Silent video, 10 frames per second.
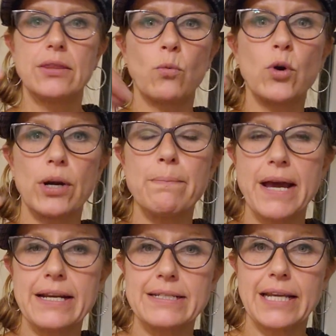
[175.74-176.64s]
the word
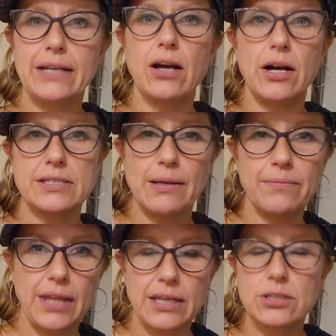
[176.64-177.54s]
meditate on
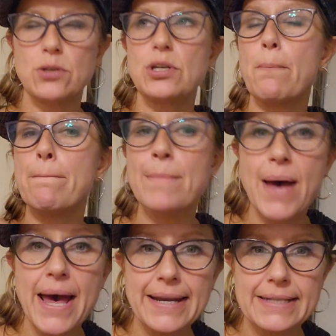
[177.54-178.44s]
something, like, so you can
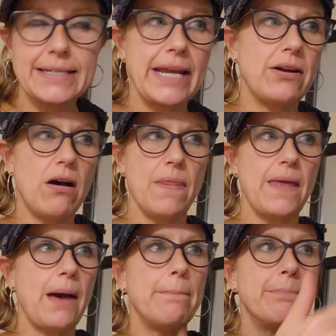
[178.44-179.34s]
meditate on
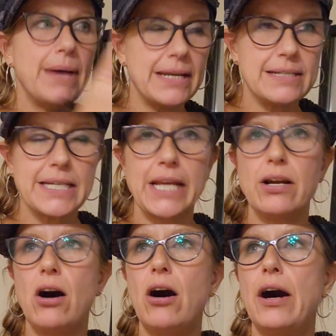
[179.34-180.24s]
that, meditate
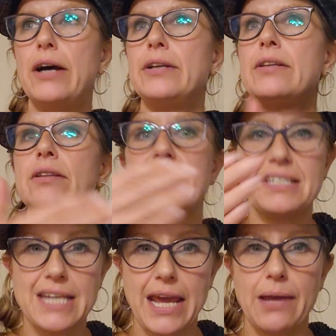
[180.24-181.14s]
on the
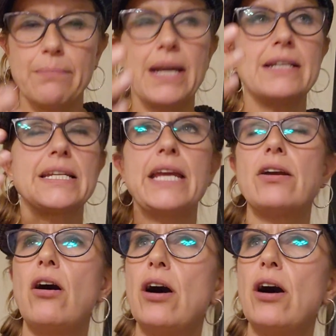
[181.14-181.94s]
day, meditate